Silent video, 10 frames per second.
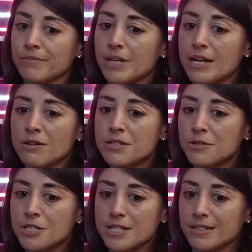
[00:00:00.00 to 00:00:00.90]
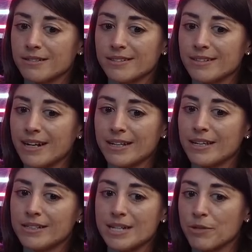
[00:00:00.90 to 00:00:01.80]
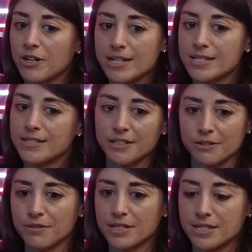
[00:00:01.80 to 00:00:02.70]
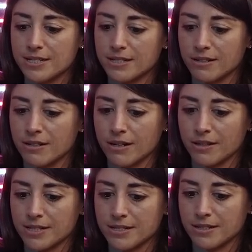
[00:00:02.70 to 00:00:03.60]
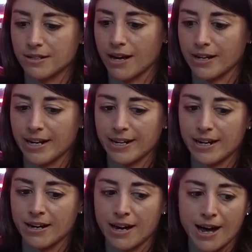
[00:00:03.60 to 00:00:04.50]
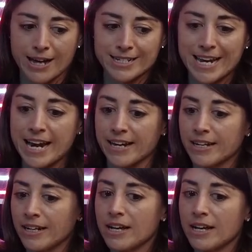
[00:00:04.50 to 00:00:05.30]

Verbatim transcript: and also just Democrats, you know, this is this is not a, a, hot take.